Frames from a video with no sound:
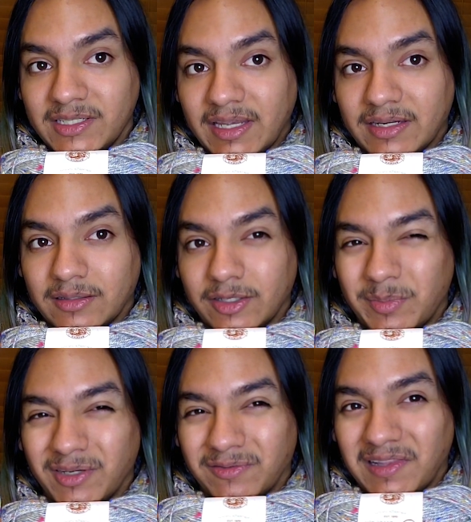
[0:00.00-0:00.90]
and a little bit
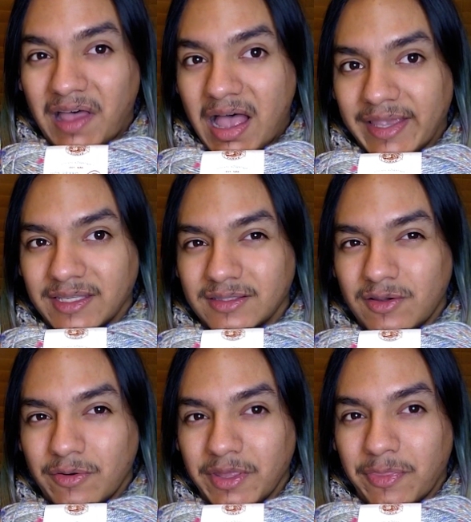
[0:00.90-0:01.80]
of lines
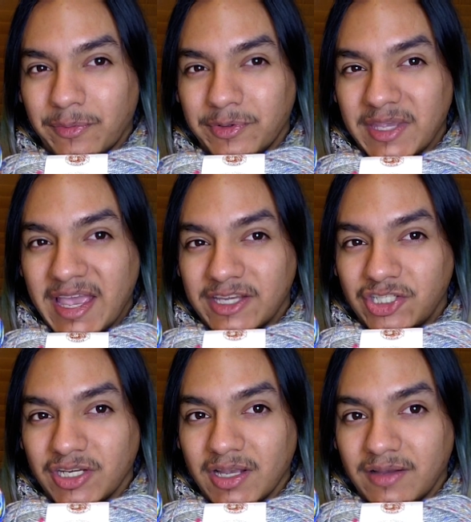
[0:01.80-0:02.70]
going through the
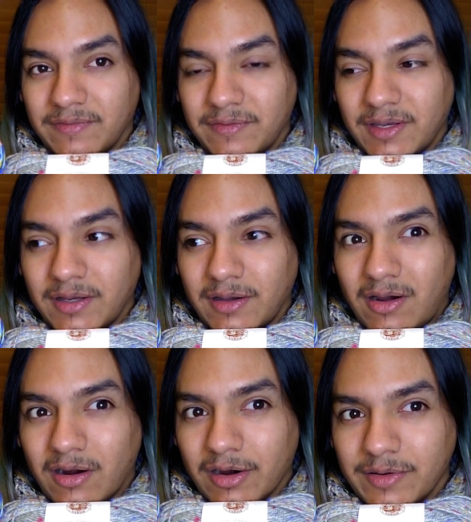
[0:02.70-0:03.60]
edging of the
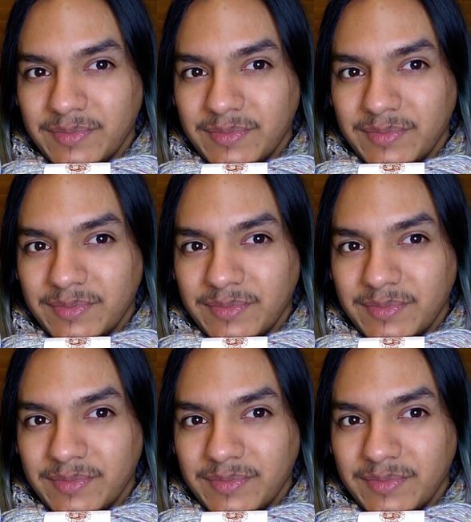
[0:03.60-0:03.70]
arms.